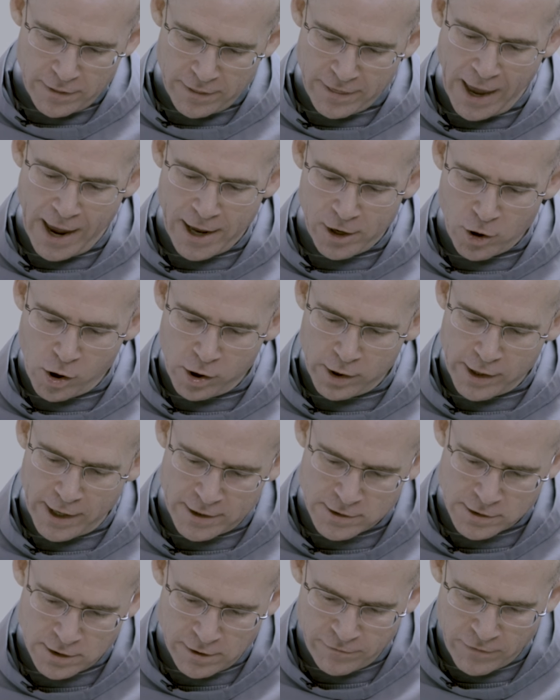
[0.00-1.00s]
That all
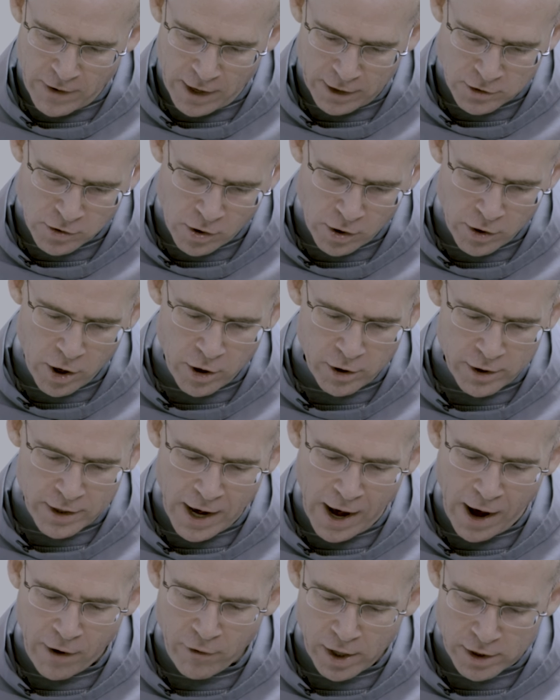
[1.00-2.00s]
has an effect on our
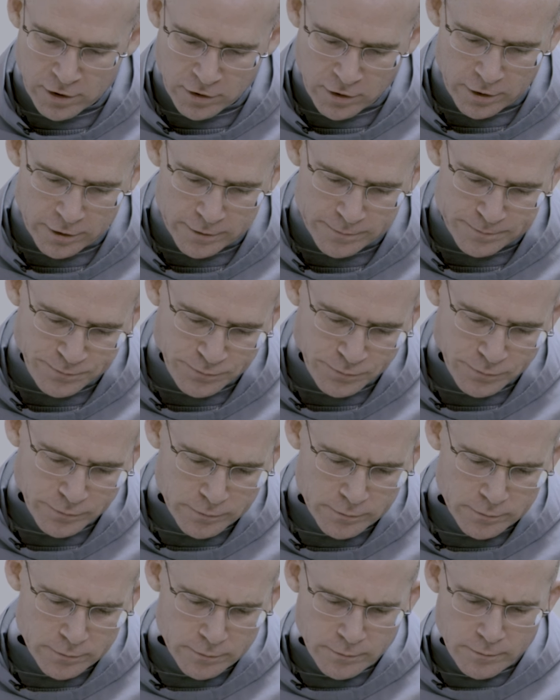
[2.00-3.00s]
character.
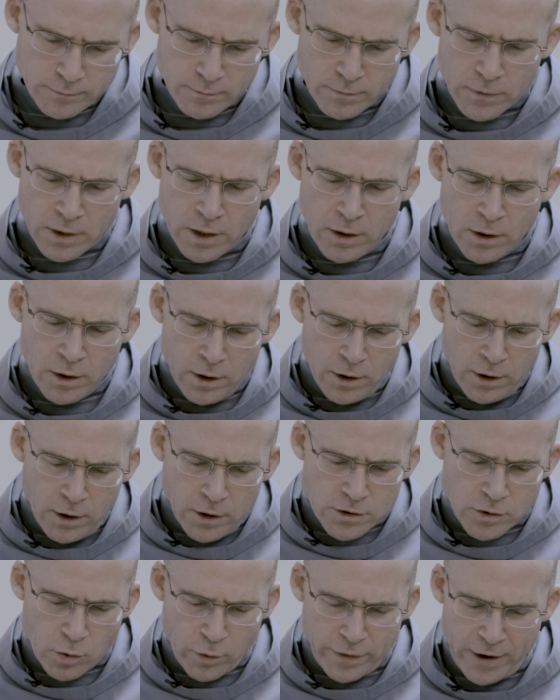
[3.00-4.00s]

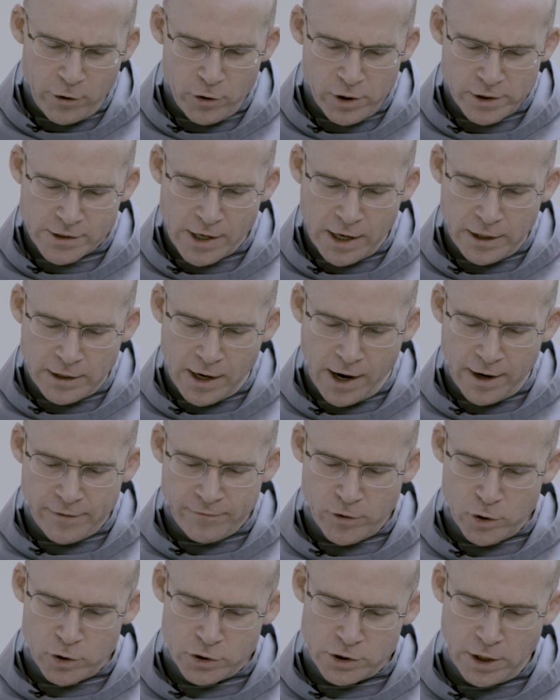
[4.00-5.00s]
So there is a
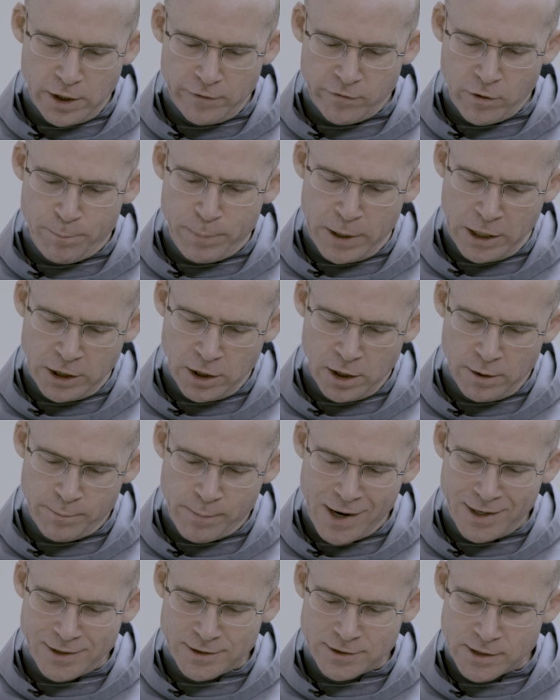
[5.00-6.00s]
diversity of opinion
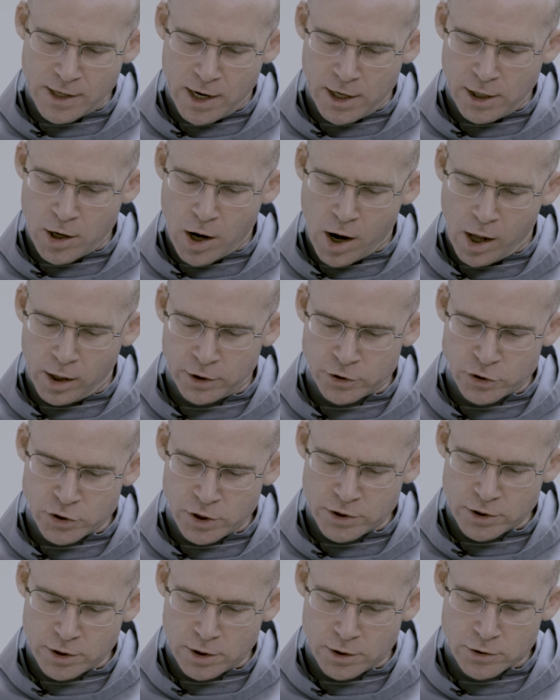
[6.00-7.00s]
among
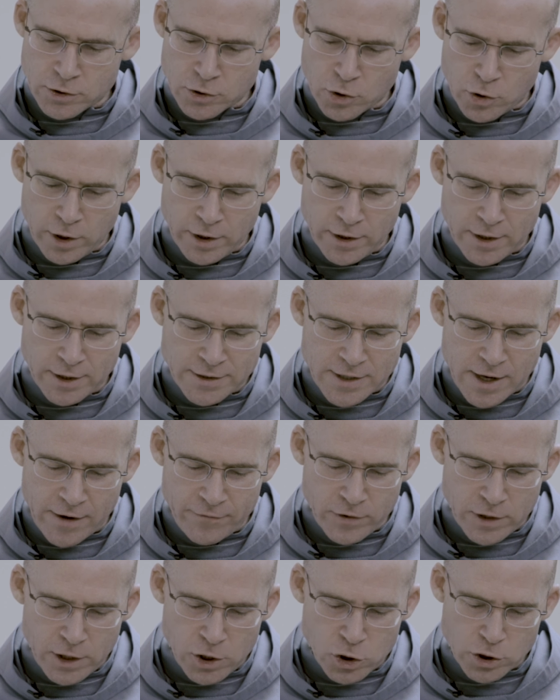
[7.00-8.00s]
psychologists concerning the
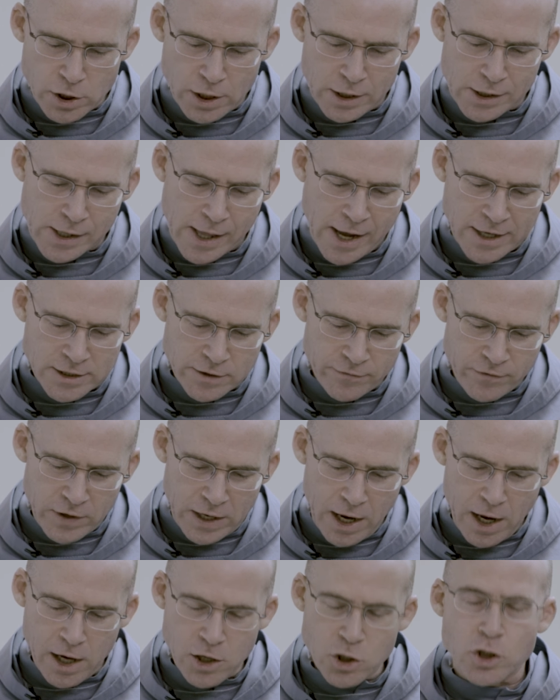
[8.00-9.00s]
definition and
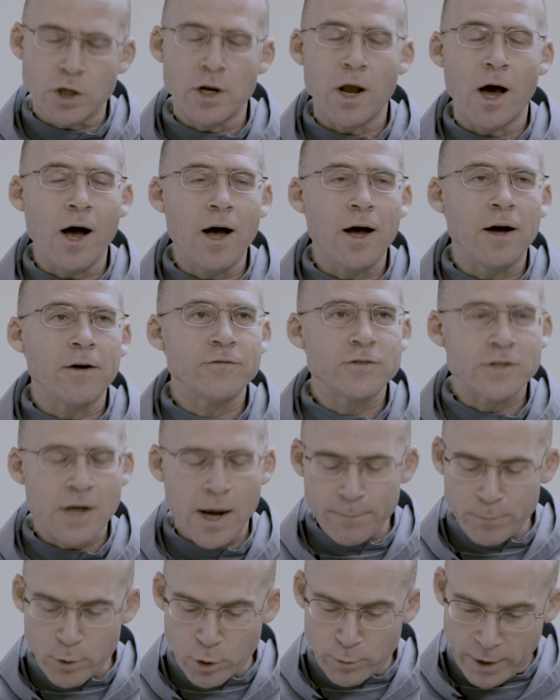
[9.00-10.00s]
classification of
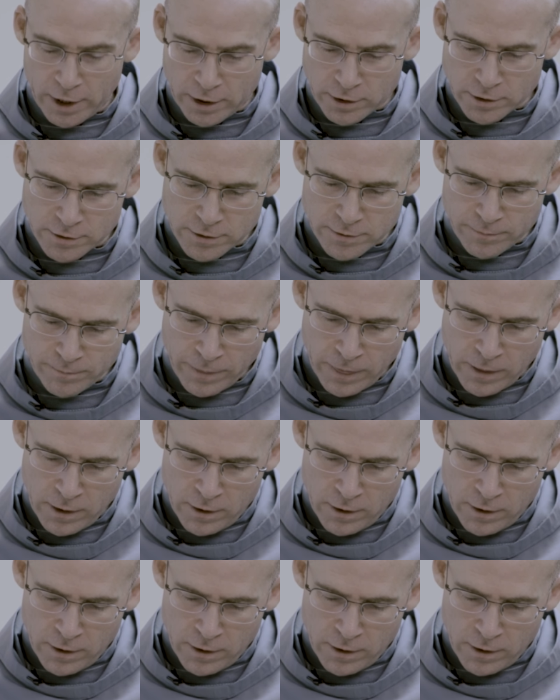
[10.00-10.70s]
temperament.